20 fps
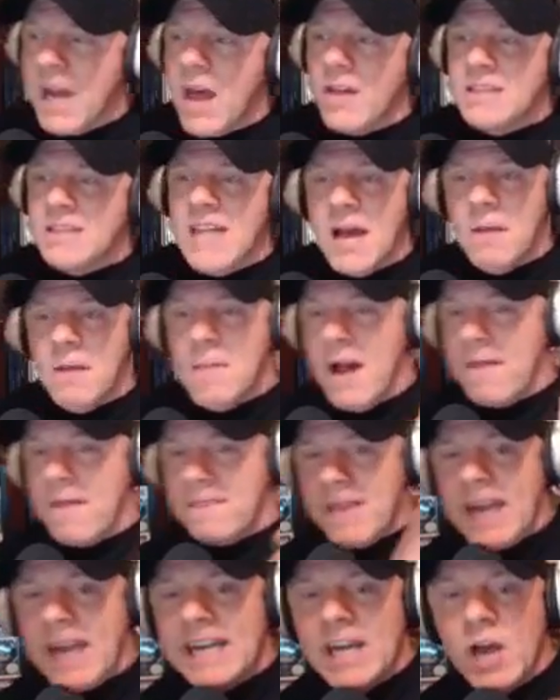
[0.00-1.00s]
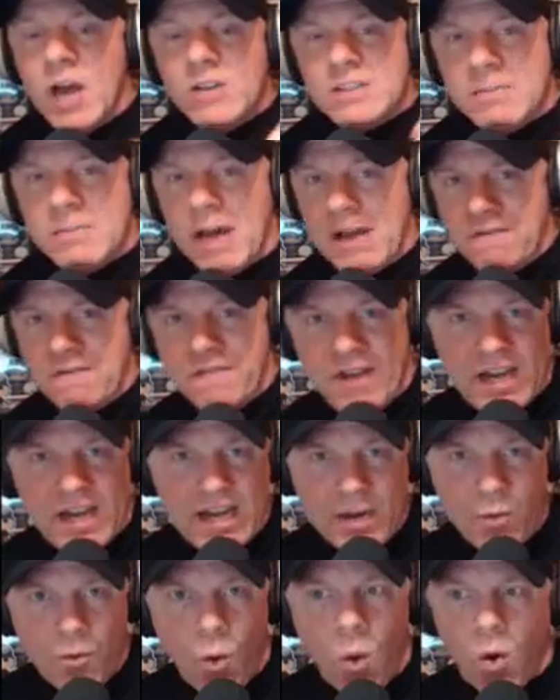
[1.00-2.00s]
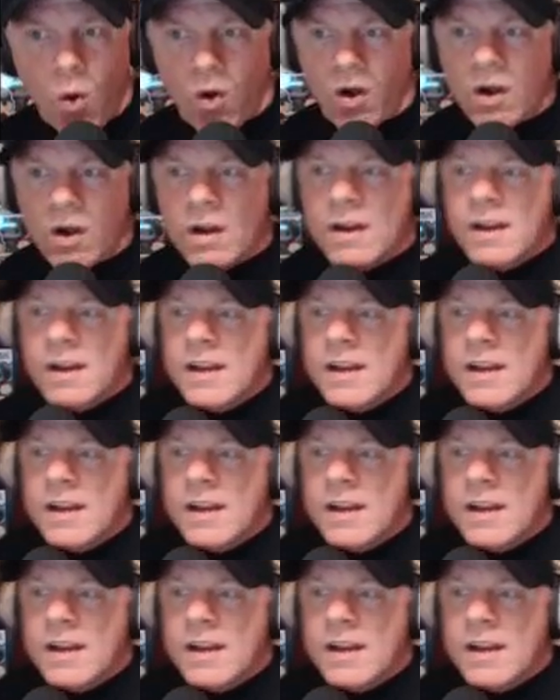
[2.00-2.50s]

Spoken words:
the time about Thanos, about Infinity War,